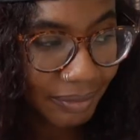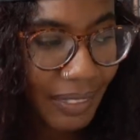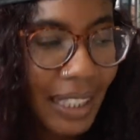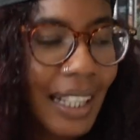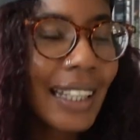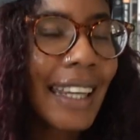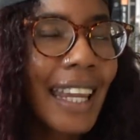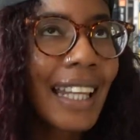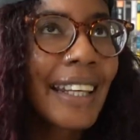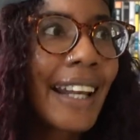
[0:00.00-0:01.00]
And I
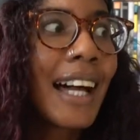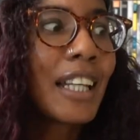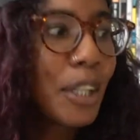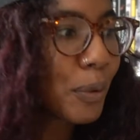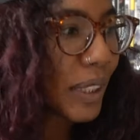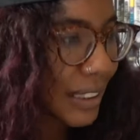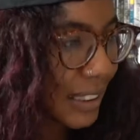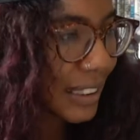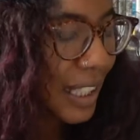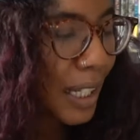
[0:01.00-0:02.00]
can't not
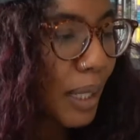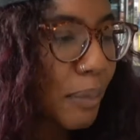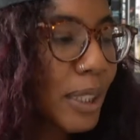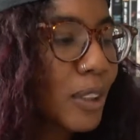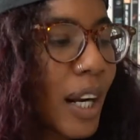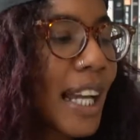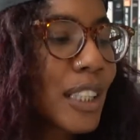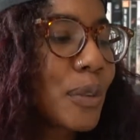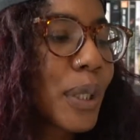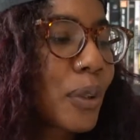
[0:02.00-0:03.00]
notice. Been trying
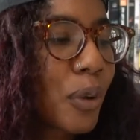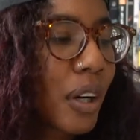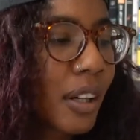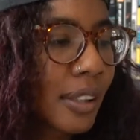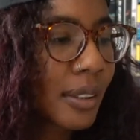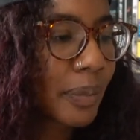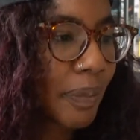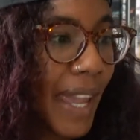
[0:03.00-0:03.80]
to ignore her